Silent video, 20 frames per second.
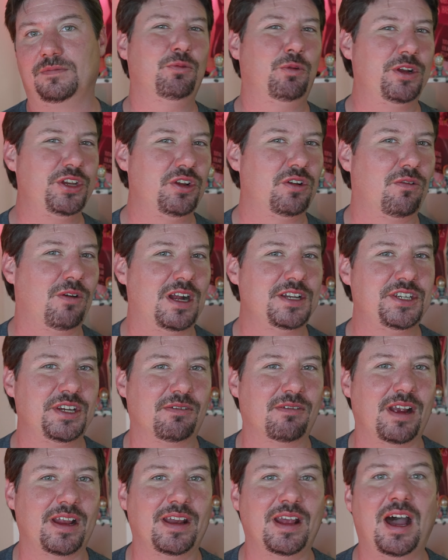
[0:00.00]
The one you're watching
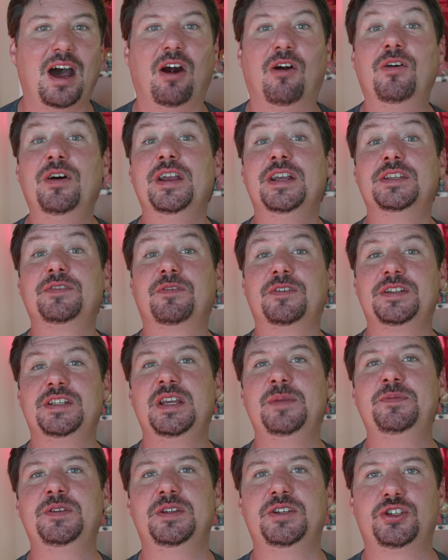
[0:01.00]
right now is for
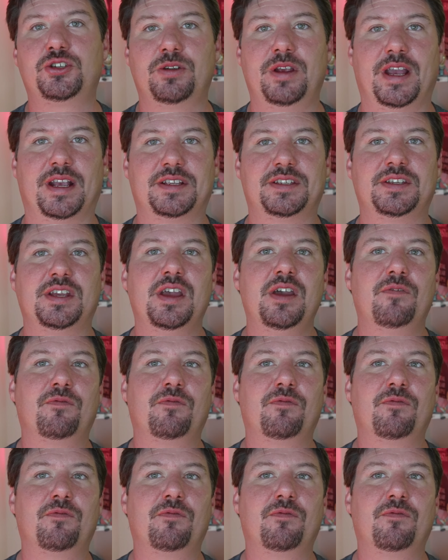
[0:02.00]
tips and tricks